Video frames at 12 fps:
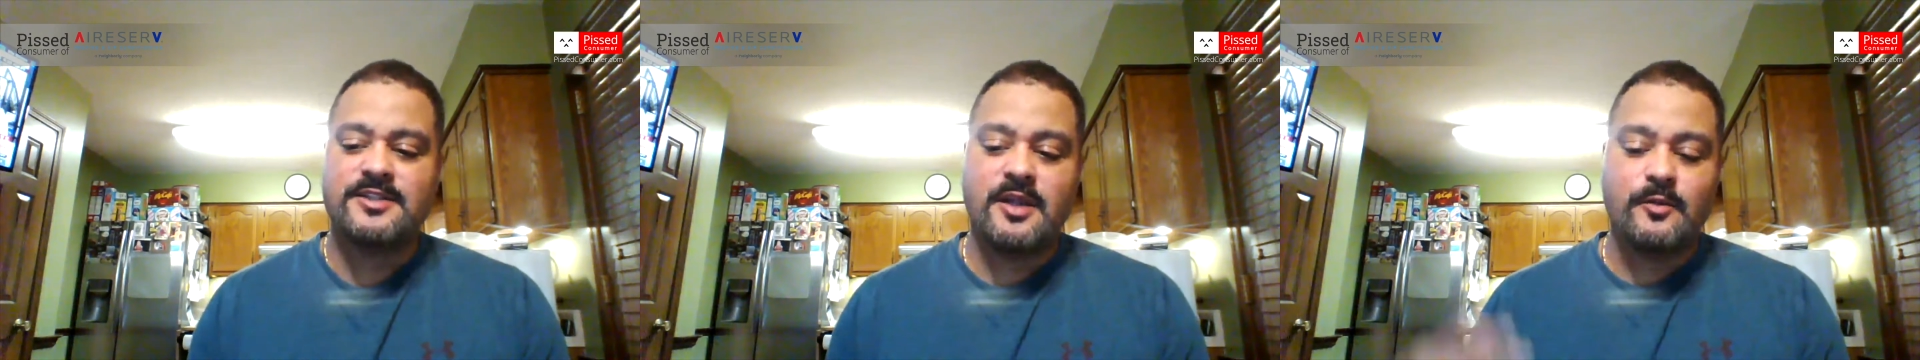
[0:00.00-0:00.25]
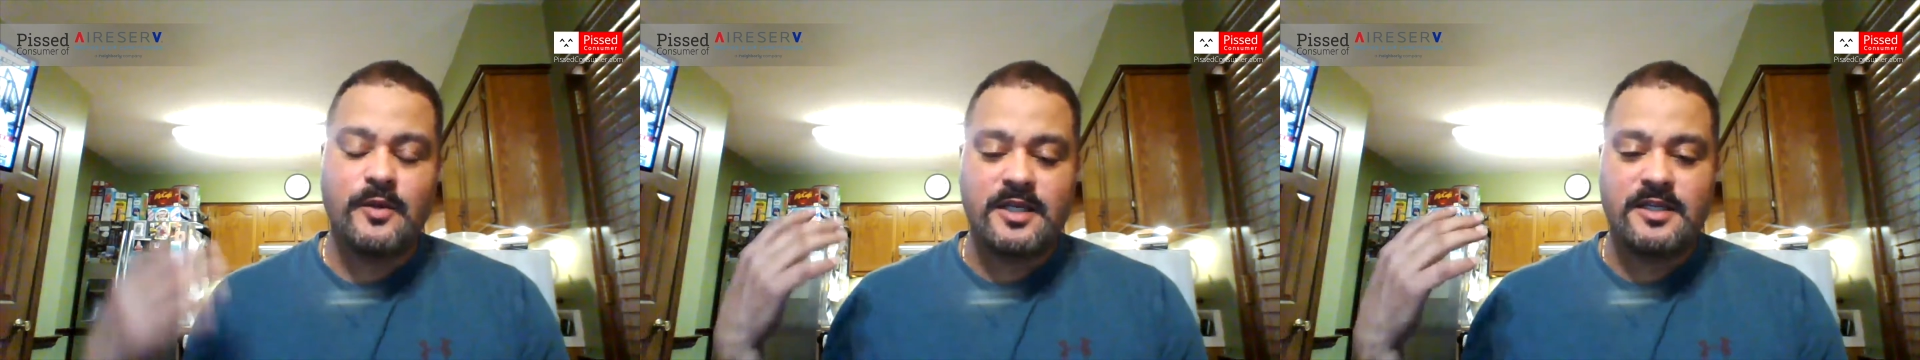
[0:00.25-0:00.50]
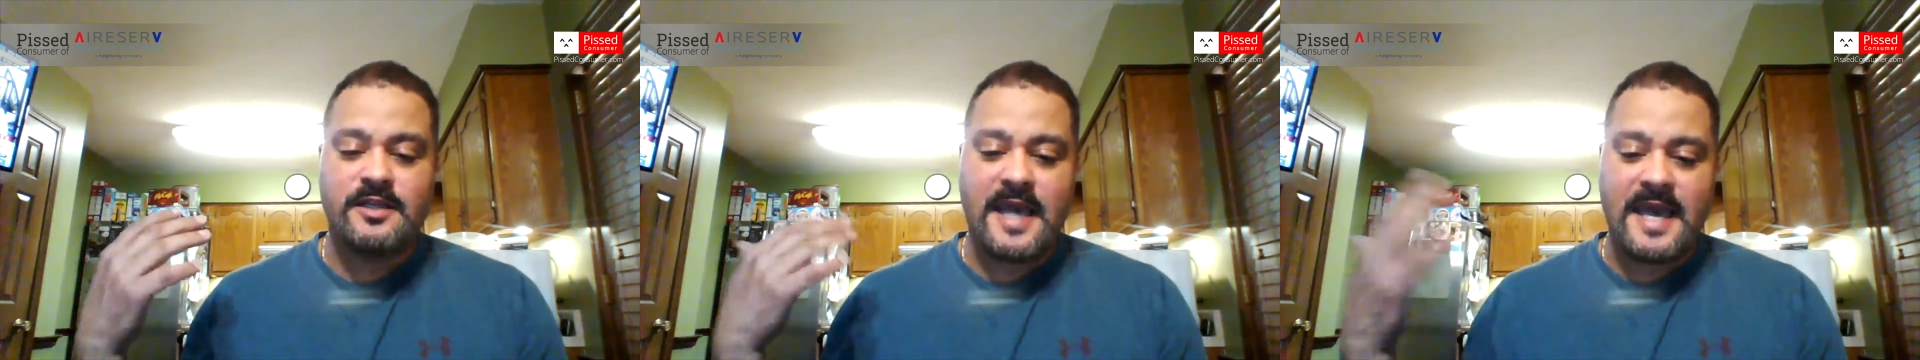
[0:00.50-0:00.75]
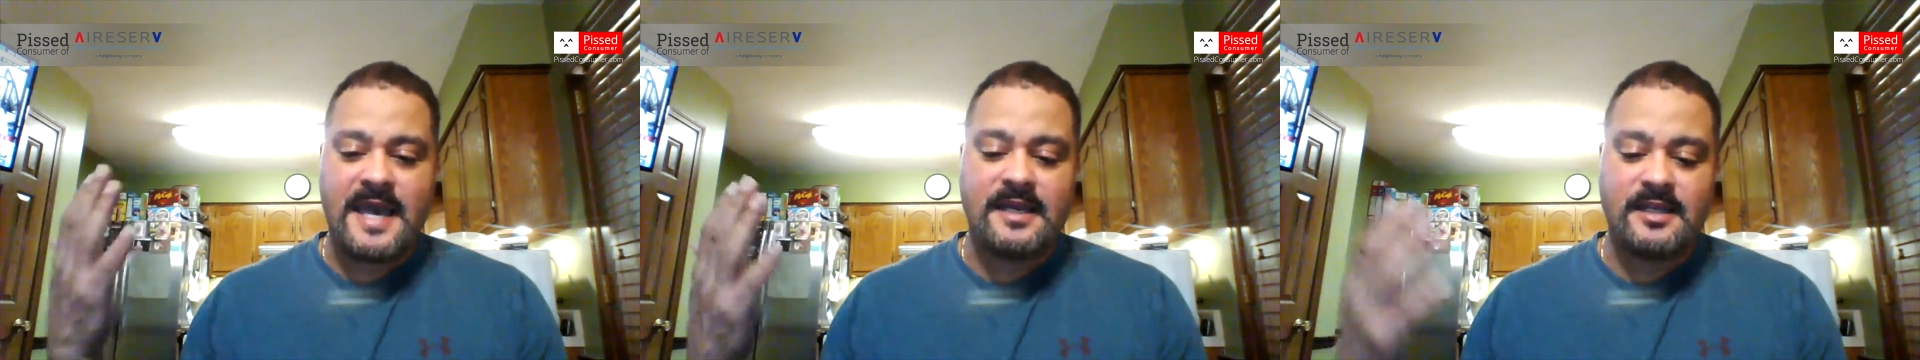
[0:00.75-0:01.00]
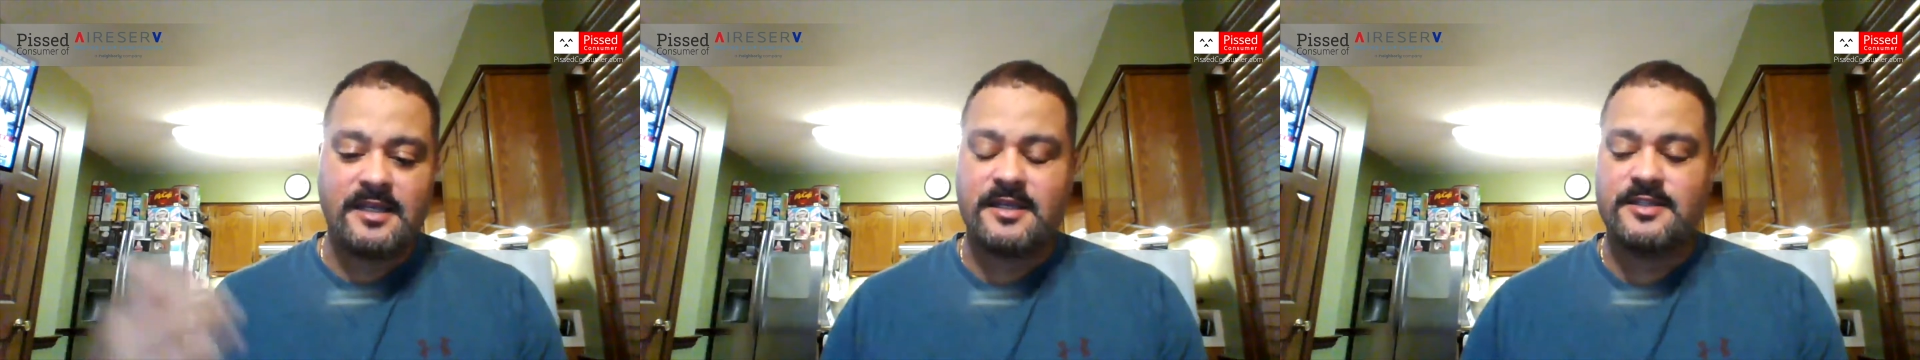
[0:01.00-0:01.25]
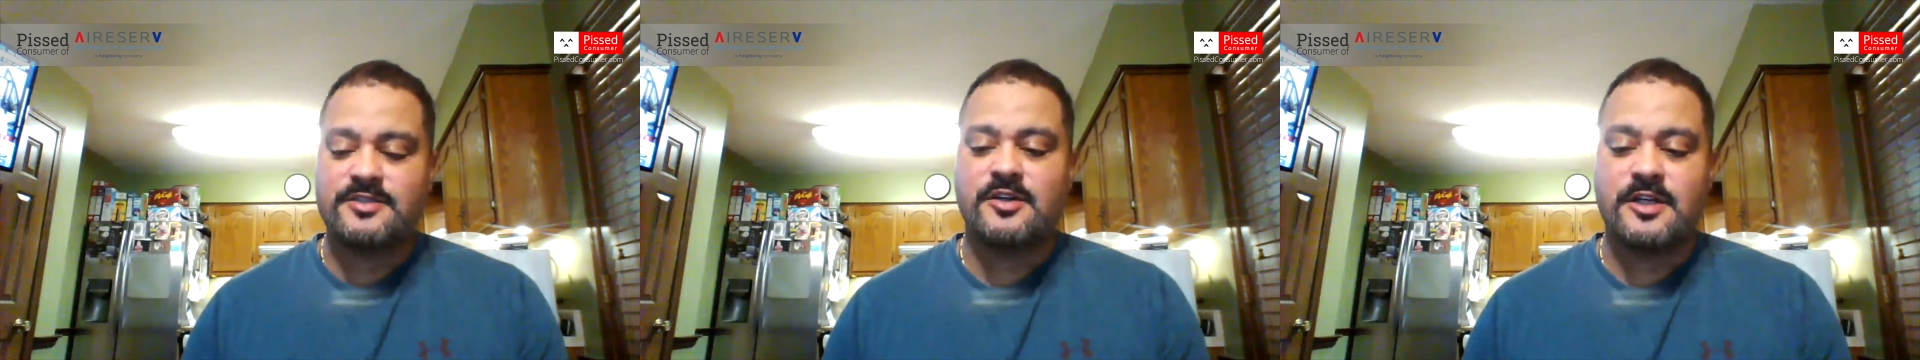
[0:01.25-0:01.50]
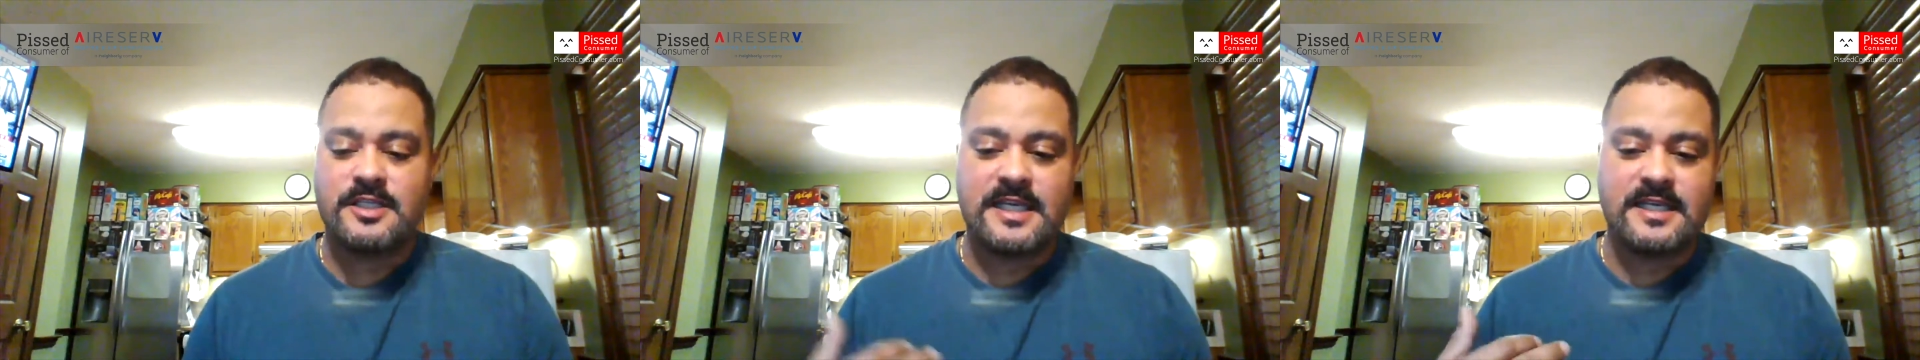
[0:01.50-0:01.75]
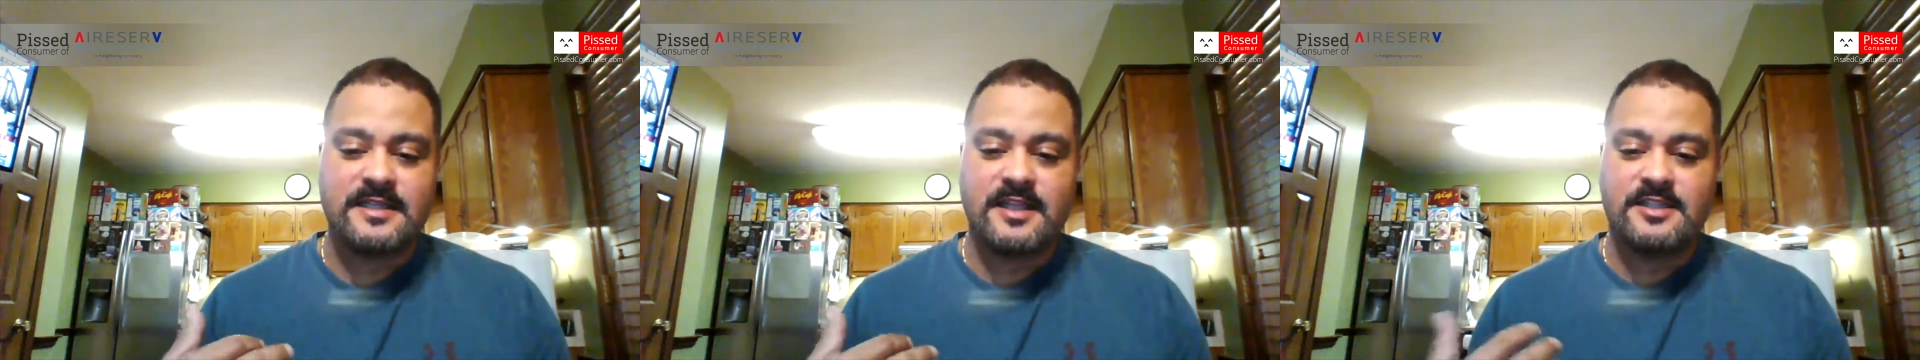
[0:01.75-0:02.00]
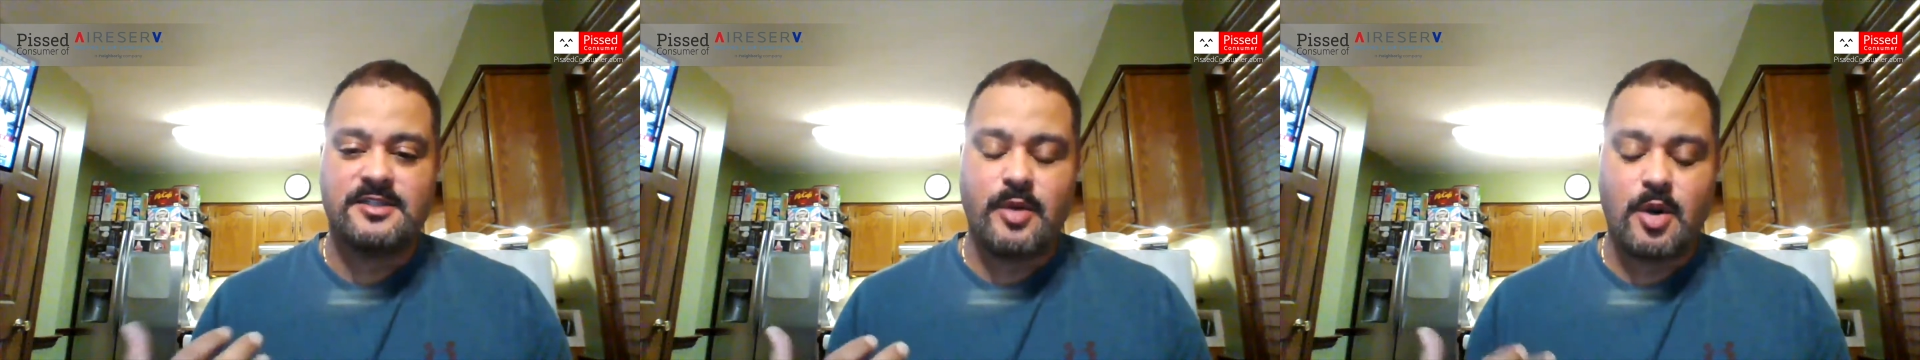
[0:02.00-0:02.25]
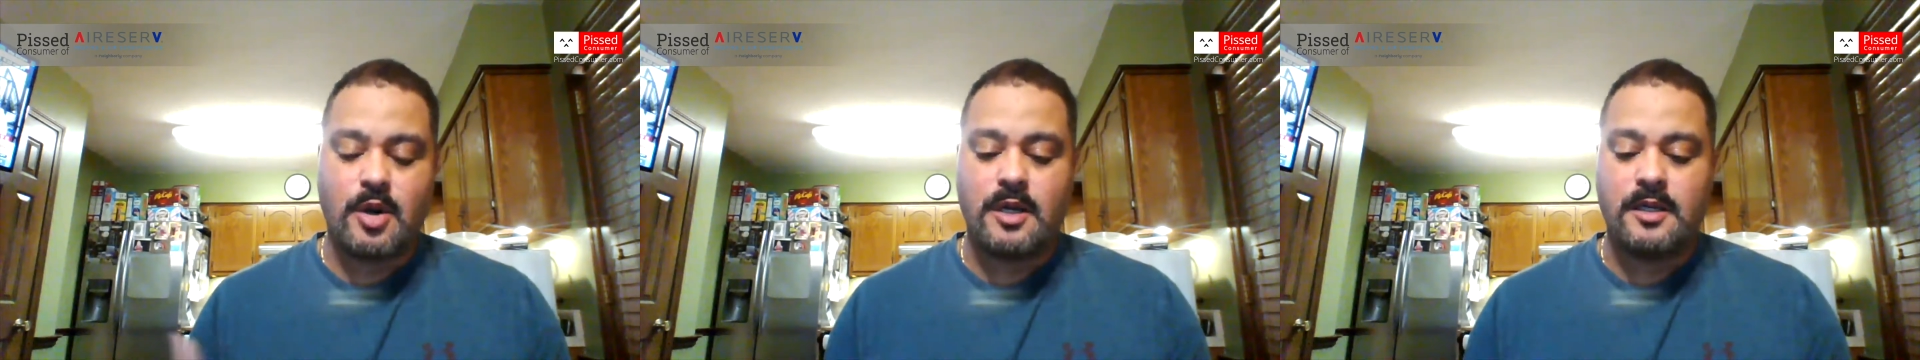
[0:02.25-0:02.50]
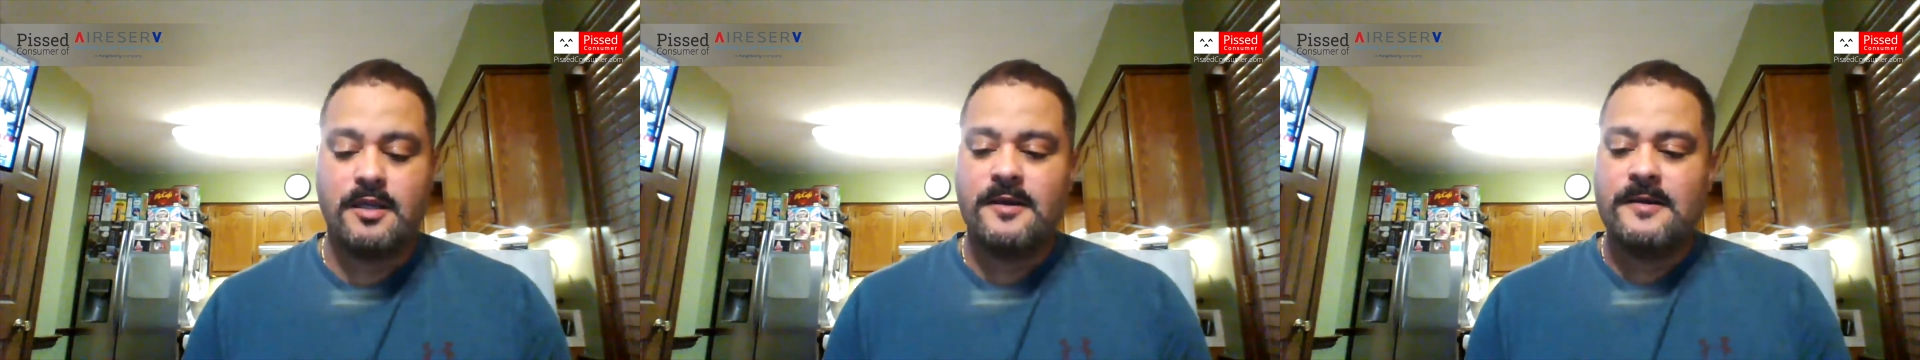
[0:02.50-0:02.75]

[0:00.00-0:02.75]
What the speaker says: So they went in the attic, and they started taking things apart,